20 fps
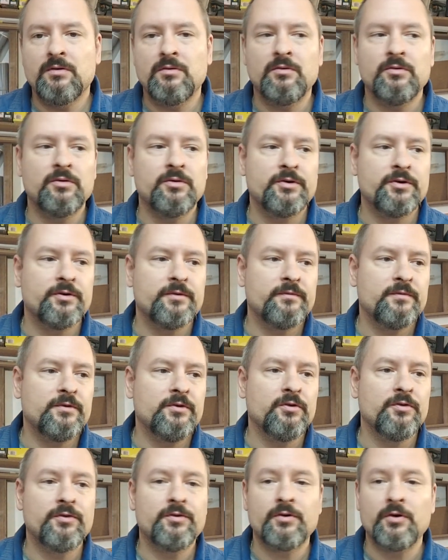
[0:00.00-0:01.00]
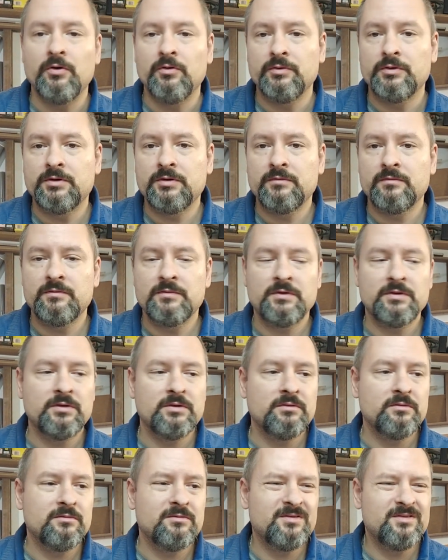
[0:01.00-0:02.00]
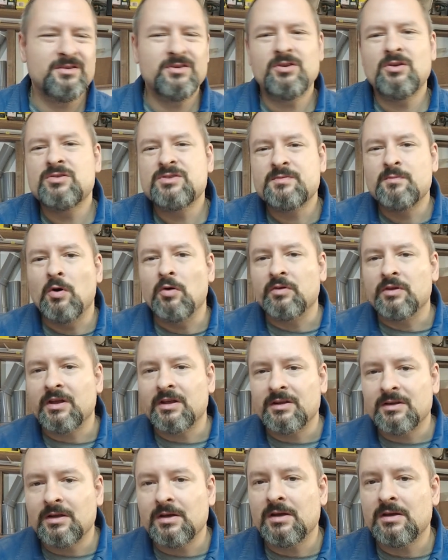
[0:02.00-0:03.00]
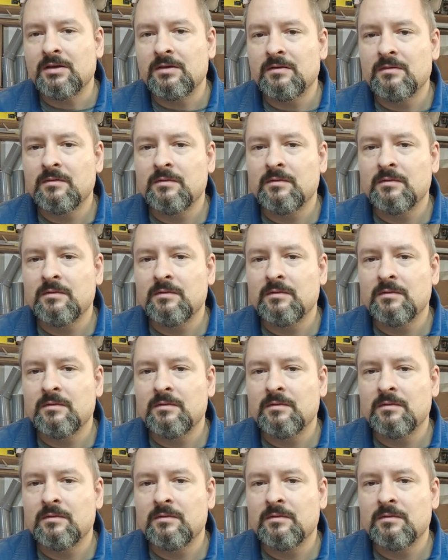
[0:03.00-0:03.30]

or your throat, don't smoke that day.